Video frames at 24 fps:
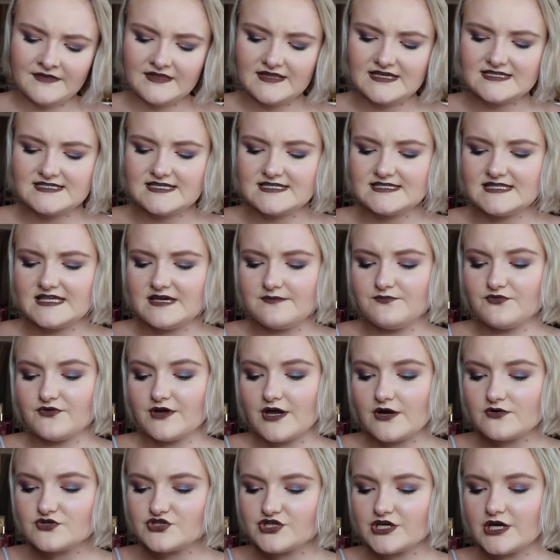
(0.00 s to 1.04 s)
This is the
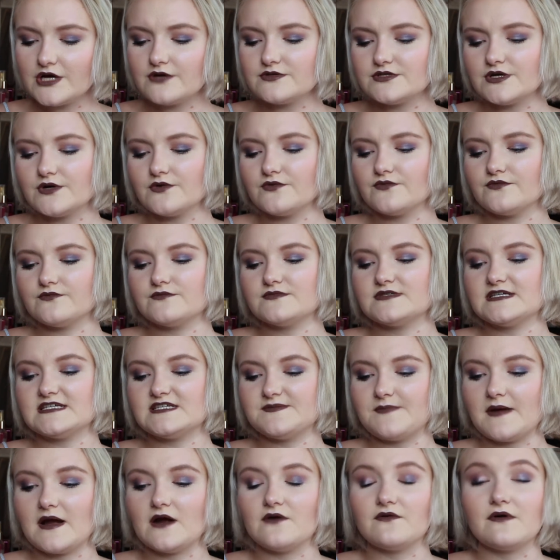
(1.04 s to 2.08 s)
Briogeo Don't
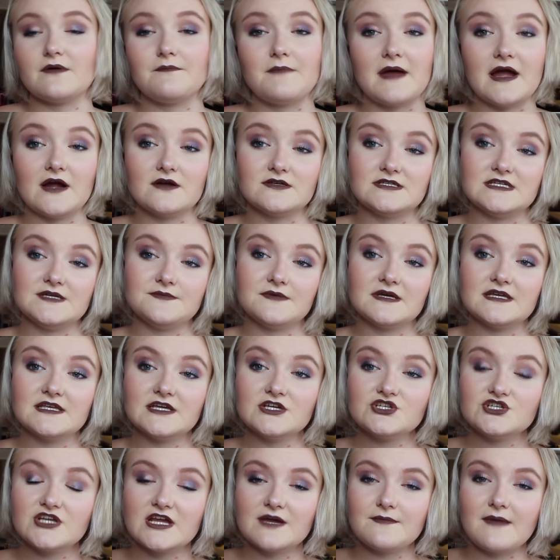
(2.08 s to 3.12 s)
Despair Repair Deep
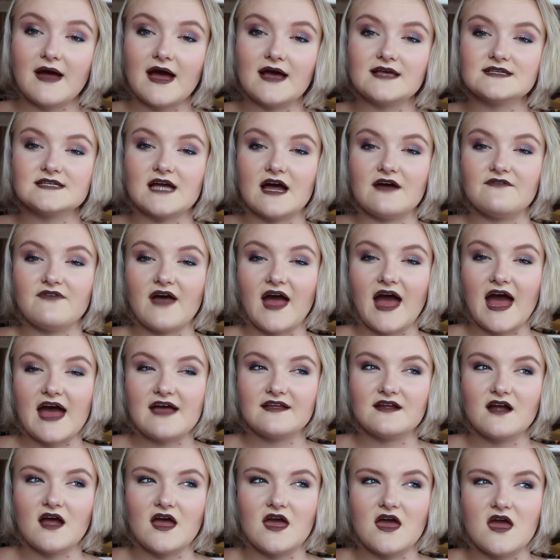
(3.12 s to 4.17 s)
Conditioning Mask. I've
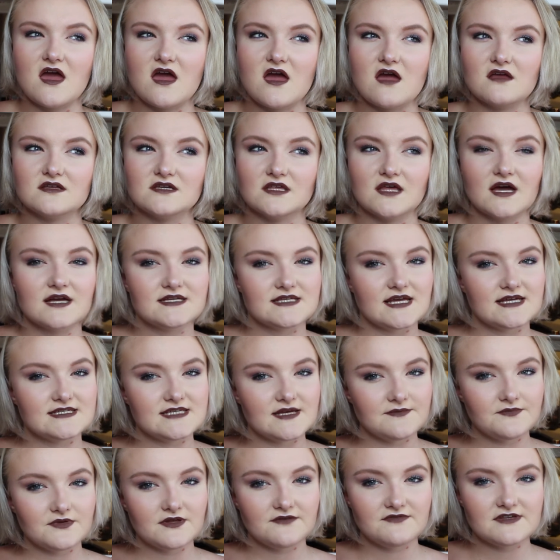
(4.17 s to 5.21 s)
had a deluxe size
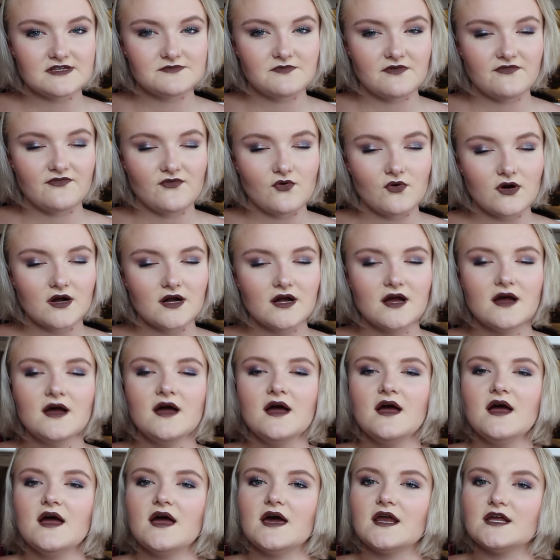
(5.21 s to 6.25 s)
sample of this before,
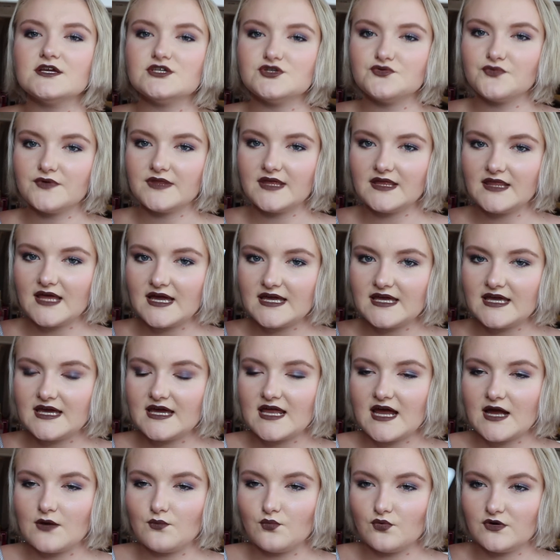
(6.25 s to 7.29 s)
and I do really like
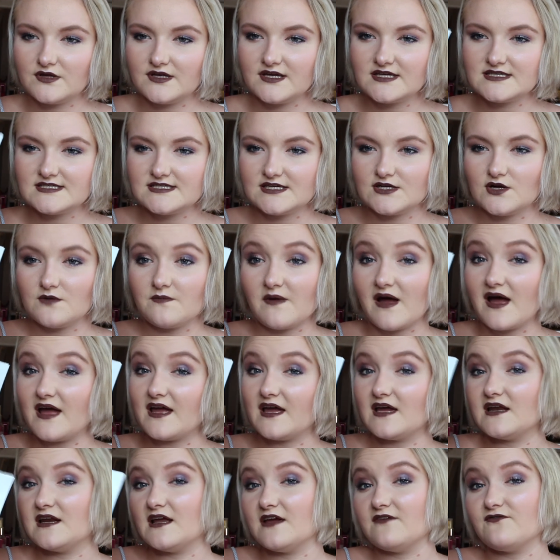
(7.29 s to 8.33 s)
it. I would consider
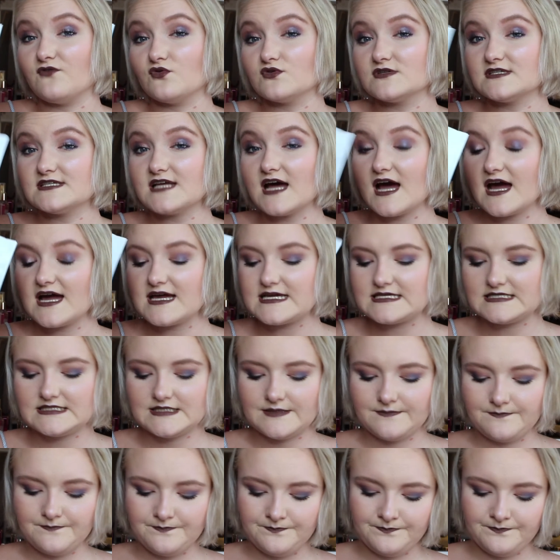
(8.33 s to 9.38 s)
buying it in a full size.